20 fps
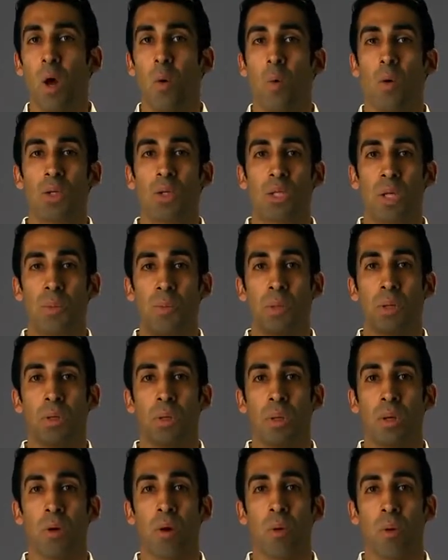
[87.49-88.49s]
which
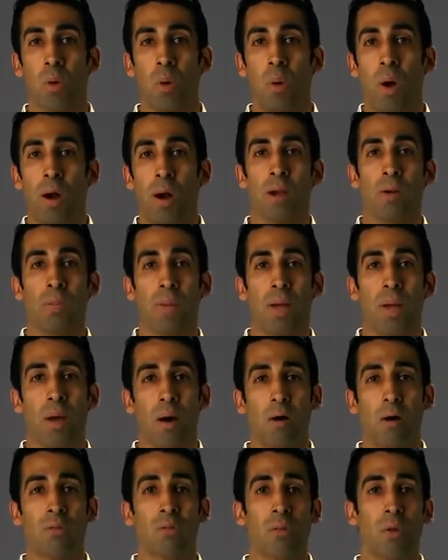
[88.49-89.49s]
typically are required to be
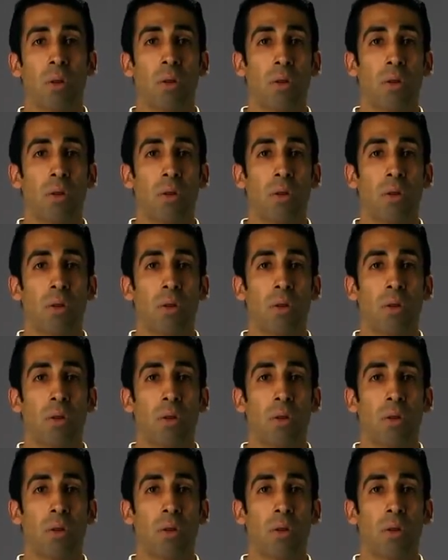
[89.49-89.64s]
held for